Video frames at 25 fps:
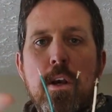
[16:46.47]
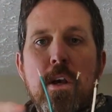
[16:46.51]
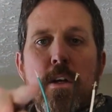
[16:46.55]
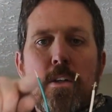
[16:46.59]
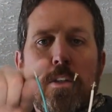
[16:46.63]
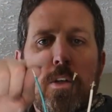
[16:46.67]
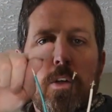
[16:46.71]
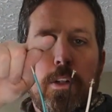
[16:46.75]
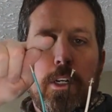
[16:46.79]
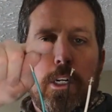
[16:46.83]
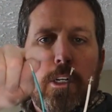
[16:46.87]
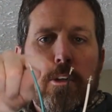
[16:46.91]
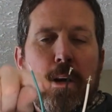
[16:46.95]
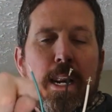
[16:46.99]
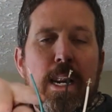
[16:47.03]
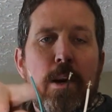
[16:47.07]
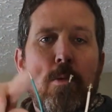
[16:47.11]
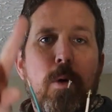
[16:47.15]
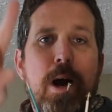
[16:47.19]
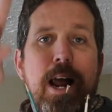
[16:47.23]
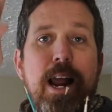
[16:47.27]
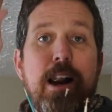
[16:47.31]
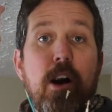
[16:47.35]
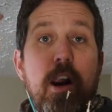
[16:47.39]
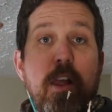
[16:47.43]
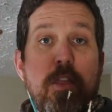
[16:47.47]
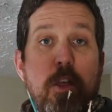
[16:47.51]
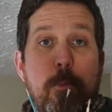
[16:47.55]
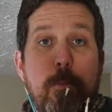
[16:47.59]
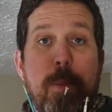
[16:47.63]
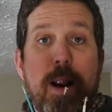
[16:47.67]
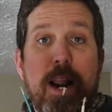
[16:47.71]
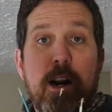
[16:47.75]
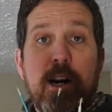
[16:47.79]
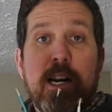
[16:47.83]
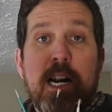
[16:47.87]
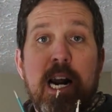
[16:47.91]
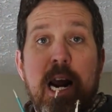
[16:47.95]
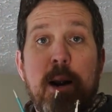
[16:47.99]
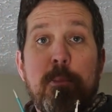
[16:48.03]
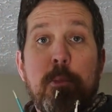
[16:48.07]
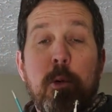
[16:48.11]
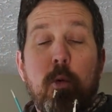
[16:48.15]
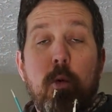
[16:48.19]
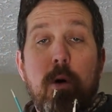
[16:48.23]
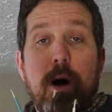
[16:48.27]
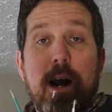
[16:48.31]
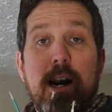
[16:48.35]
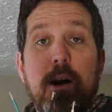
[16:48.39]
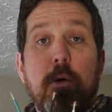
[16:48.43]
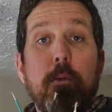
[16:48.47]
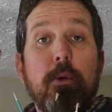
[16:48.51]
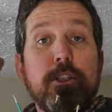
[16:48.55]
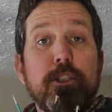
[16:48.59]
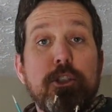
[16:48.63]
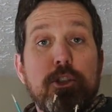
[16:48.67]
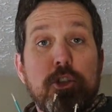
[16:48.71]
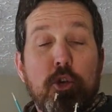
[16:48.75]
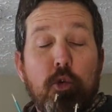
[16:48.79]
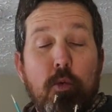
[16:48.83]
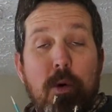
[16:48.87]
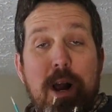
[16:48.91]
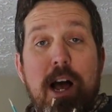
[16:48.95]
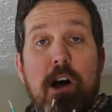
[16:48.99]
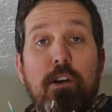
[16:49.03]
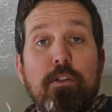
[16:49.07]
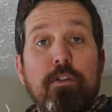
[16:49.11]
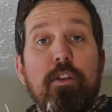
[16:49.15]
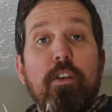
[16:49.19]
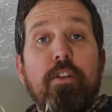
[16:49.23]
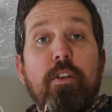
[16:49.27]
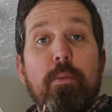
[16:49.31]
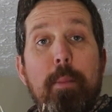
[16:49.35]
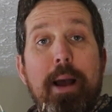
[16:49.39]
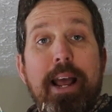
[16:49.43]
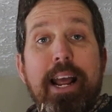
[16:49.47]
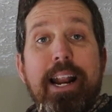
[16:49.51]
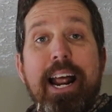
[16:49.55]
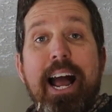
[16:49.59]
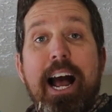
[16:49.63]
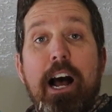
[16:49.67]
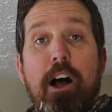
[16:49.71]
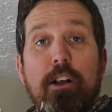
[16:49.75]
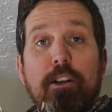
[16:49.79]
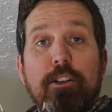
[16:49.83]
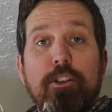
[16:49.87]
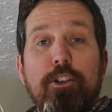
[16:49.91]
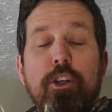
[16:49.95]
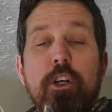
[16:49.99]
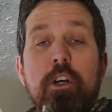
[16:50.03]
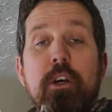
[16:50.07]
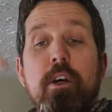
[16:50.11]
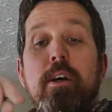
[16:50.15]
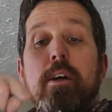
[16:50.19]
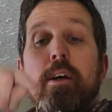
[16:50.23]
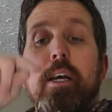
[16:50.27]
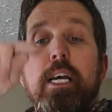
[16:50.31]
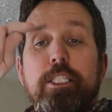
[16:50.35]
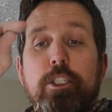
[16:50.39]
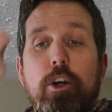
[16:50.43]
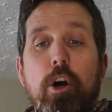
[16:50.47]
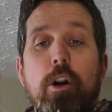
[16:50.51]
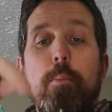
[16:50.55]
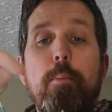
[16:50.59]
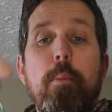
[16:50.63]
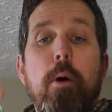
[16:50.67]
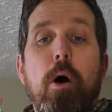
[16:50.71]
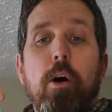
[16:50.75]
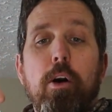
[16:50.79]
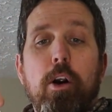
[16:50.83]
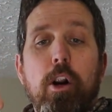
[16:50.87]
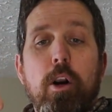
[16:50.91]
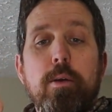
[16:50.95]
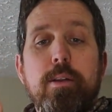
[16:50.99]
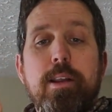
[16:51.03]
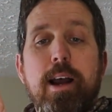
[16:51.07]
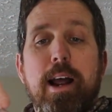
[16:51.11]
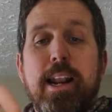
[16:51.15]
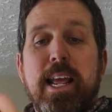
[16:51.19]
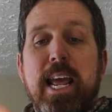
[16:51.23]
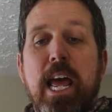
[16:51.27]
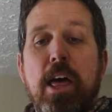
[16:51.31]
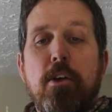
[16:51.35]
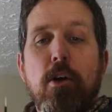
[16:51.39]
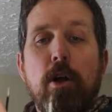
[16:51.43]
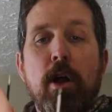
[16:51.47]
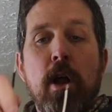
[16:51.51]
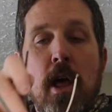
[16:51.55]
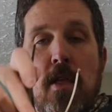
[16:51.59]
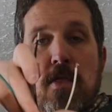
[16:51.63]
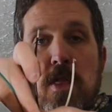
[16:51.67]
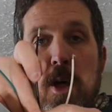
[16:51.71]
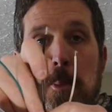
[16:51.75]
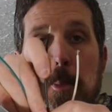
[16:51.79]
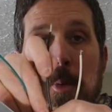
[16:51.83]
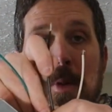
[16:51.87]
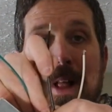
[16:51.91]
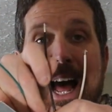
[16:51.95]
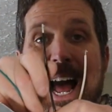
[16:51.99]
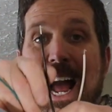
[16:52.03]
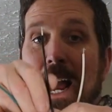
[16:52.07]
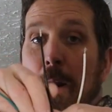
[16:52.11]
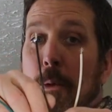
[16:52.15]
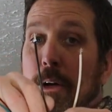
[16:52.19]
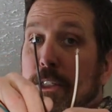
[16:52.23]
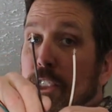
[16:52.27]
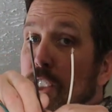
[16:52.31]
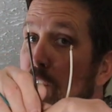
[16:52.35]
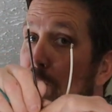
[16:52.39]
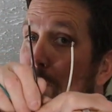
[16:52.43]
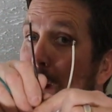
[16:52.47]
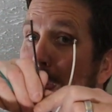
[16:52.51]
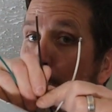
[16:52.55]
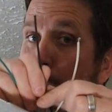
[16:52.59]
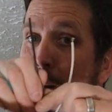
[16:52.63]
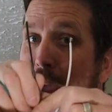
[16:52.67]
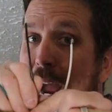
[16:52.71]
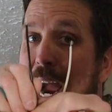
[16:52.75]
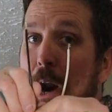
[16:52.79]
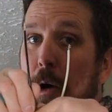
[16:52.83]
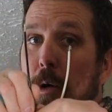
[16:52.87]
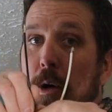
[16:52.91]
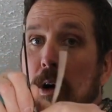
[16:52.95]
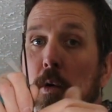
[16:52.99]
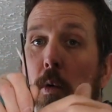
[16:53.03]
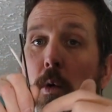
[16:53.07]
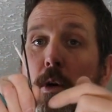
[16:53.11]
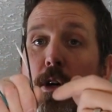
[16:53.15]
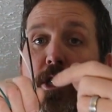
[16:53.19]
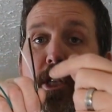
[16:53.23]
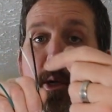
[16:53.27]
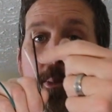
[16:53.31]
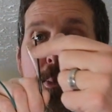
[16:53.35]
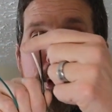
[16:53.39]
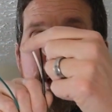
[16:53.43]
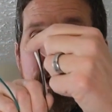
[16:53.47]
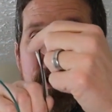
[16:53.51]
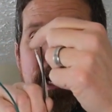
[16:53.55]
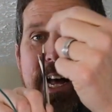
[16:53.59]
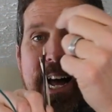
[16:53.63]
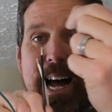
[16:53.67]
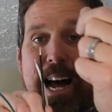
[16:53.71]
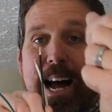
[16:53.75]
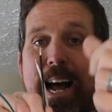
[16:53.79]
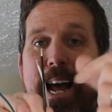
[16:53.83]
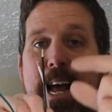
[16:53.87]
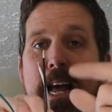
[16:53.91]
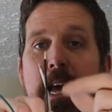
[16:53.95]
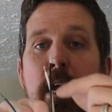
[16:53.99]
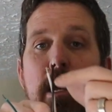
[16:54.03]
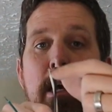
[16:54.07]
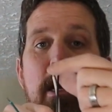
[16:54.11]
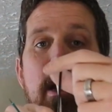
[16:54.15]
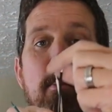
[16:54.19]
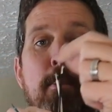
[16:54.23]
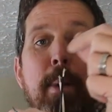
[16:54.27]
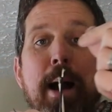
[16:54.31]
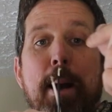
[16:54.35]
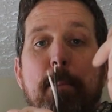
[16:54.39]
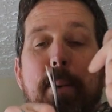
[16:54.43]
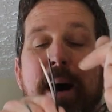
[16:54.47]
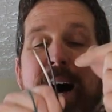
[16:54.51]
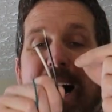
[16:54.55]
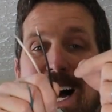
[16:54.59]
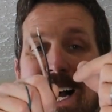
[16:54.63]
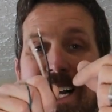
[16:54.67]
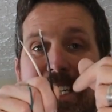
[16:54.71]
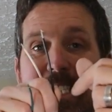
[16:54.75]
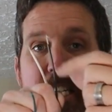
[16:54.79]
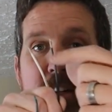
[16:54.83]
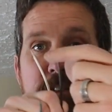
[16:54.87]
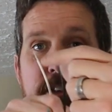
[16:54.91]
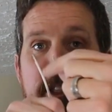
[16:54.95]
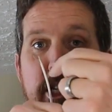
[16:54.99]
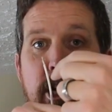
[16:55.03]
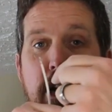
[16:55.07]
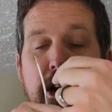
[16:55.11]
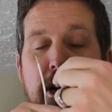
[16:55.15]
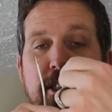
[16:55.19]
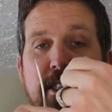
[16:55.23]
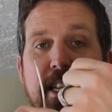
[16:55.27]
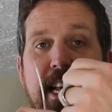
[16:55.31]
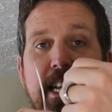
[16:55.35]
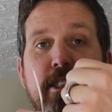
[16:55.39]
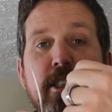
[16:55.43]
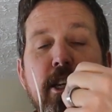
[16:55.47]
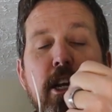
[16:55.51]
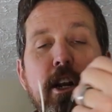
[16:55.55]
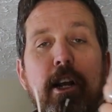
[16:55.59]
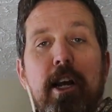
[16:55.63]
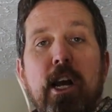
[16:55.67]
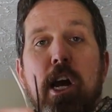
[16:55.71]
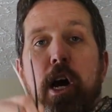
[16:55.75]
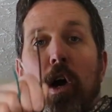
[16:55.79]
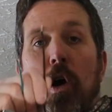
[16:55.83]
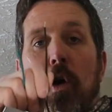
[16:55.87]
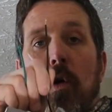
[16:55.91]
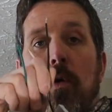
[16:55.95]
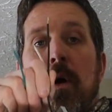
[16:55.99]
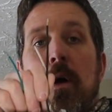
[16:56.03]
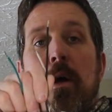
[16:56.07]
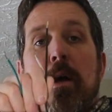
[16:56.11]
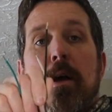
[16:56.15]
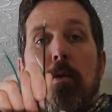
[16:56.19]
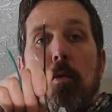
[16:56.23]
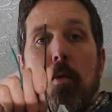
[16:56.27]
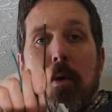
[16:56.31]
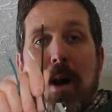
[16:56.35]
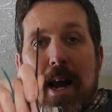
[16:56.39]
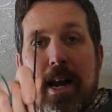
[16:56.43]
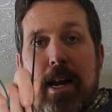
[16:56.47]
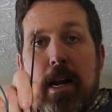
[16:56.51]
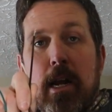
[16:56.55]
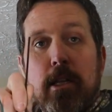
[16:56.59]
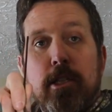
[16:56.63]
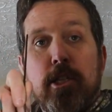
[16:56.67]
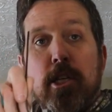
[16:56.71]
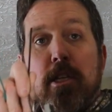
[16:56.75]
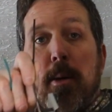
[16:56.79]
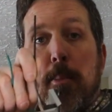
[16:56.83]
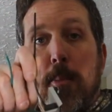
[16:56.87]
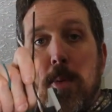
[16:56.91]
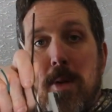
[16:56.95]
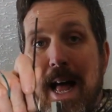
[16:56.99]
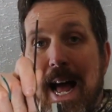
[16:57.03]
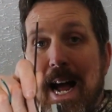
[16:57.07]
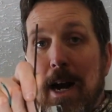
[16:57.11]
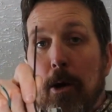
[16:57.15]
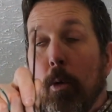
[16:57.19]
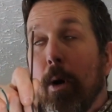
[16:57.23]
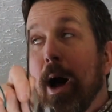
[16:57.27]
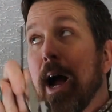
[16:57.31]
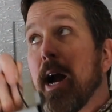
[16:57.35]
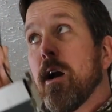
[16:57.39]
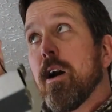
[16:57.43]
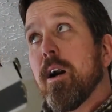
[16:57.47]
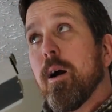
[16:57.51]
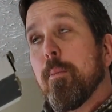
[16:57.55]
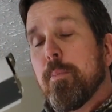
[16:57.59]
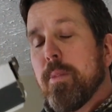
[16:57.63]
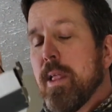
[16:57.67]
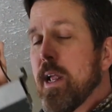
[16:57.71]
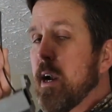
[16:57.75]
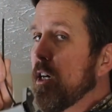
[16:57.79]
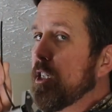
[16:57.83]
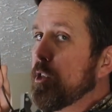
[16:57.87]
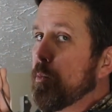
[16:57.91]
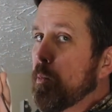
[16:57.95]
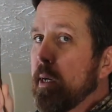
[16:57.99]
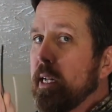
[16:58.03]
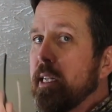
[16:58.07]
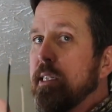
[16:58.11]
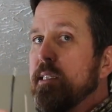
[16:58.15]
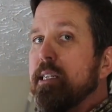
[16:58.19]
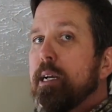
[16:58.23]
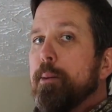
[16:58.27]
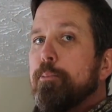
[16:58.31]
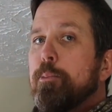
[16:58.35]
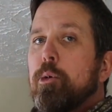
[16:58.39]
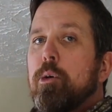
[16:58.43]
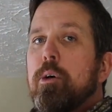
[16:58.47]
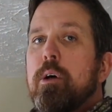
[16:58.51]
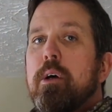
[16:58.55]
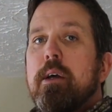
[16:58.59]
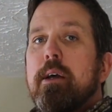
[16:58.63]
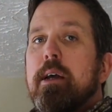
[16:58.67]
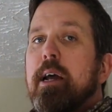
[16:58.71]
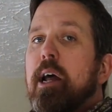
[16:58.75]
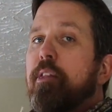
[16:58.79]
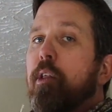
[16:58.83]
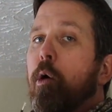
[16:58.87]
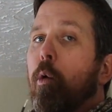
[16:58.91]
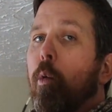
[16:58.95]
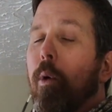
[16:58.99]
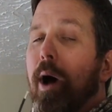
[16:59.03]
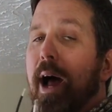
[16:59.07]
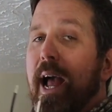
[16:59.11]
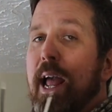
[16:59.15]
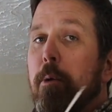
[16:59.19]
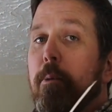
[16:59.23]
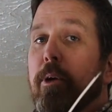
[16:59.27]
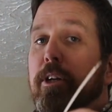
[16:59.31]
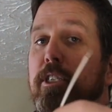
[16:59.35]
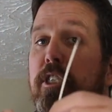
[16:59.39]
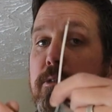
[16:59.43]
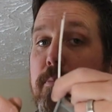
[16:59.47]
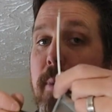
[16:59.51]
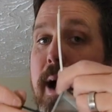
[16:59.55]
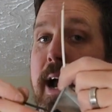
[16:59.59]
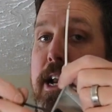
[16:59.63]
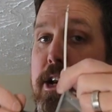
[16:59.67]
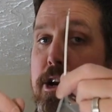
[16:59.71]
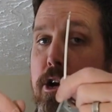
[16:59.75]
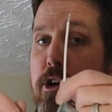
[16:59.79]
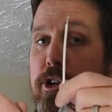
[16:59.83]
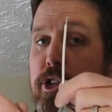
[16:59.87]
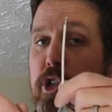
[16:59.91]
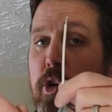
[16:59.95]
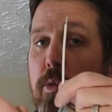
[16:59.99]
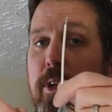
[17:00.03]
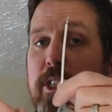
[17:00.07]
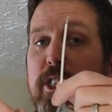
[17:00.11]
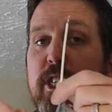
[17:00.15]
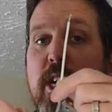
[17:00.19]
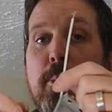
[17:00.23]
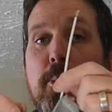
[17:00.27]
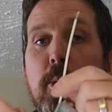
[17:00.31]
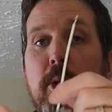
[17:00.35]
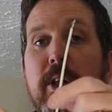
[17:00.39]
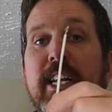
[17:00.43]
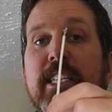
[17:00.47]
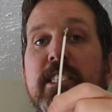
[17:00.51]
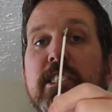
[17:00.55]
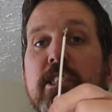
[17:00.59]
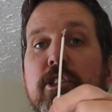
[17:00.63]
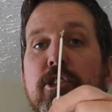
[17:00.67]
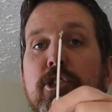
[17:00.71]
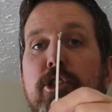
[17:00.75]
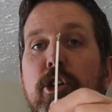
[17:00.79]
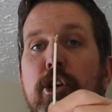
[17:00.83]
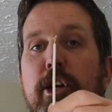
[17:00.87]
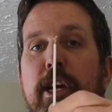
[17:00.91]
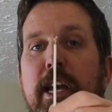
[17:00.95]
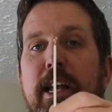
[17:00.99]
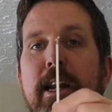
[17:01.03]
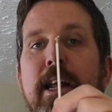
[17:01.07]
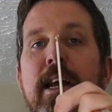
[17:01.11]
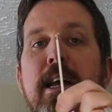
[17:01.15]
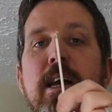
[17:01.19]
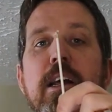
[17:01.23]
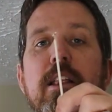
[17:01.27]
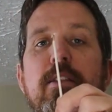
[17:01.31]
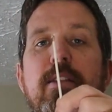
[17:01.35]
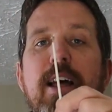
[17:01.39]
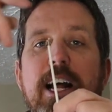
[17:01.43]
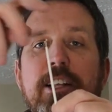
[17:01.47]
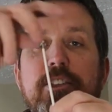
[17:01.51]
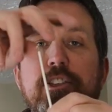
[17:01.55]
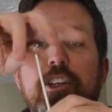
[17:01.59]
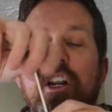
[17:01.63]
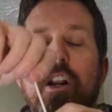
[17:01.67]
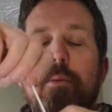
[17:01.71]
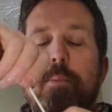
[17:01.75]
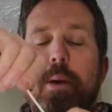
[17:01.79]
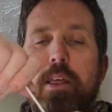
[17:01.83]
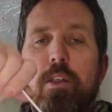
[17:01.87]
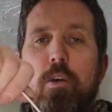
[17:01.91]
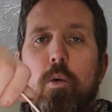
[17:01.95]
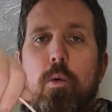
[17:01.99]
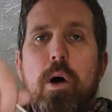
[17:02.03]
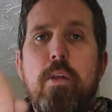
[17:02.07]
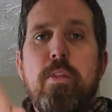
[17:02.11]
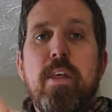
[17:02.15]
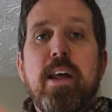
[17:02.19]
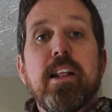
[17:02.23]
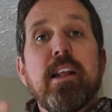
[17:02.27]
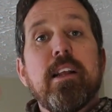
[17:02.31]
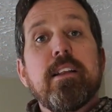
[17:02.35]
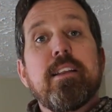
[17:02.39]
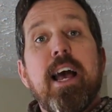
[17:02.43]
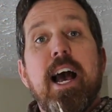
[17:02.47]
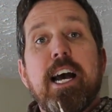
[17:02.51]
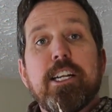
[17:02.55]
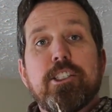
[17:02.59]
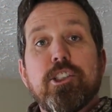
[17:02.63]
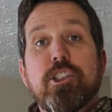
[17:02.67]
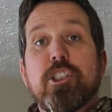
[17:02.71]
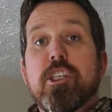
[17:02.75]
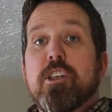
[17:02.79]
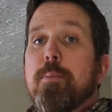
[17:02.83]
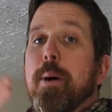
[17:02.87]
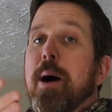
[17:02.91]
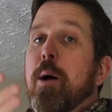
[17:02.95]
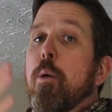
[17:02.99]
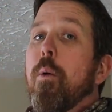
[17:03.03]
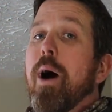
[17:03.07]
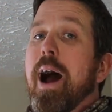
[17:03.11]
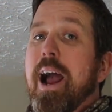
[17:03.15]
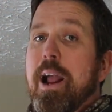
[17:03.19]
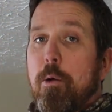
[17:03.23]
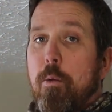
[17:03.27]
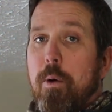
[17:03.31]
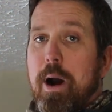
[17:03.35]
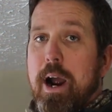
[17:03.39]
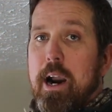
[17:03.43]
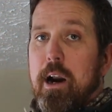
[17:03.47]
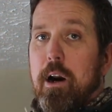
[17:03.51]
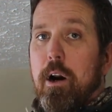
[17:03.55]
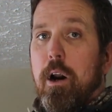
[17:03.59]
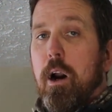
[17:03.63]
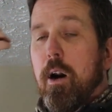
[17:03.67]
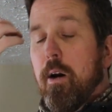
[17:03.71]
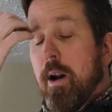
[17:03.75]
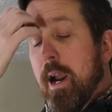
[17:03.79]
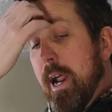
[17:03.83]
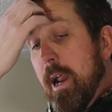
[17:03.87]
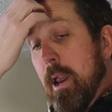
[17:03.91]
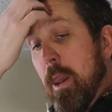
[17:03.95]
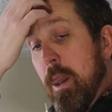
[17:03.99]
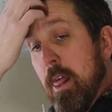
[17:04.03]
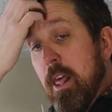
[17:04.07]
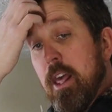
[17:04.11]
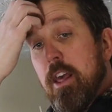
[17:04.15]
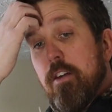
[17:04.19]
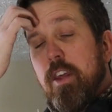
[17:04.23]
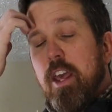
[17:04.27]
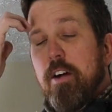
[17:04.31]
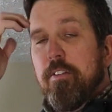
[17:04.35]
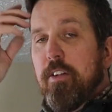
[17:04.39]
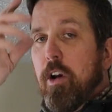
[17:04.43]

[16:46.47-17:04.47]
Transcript: So the green wire and the bare copper wire, which is ground for the main house, are gonna tie together. The black, which is my power or supply, my positive charge, that's gonna go right to the black wire up there. It's pretty simple. And the white, which is my neutral, which completes the circuit, that's gonna be the one that attaches to my white wire, all right? If you